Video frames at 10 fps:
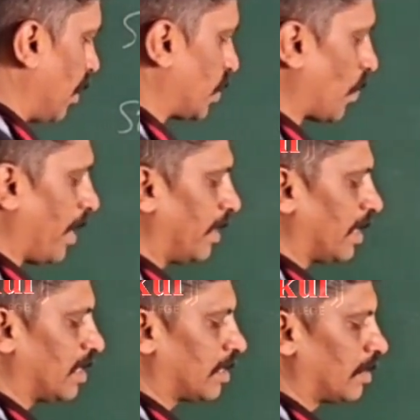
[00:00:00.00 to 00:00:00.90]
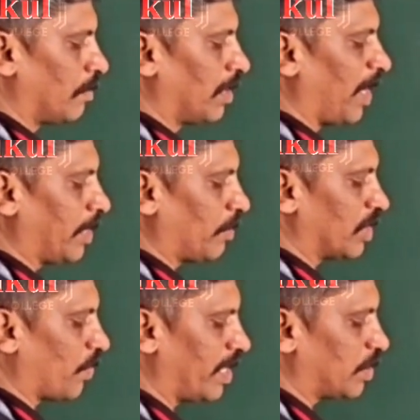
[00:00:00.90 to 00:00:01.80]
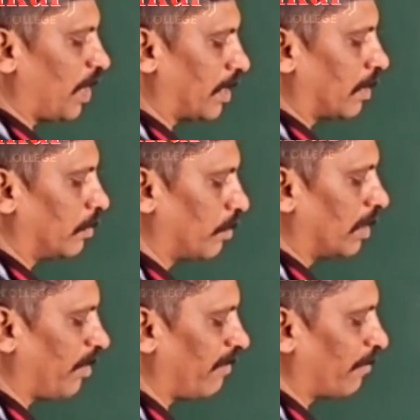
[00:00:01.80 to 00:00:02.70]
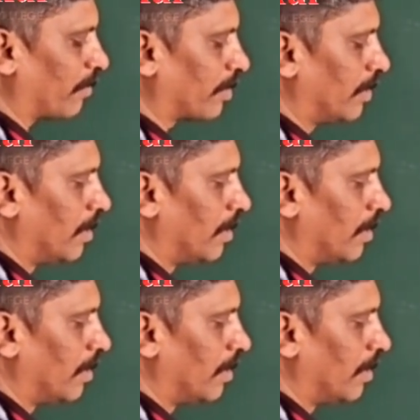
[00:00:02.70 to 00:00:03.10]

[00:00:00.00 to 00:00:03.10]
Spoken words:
Now squaring this. 1 by 2 whole square is what? 1 by 4.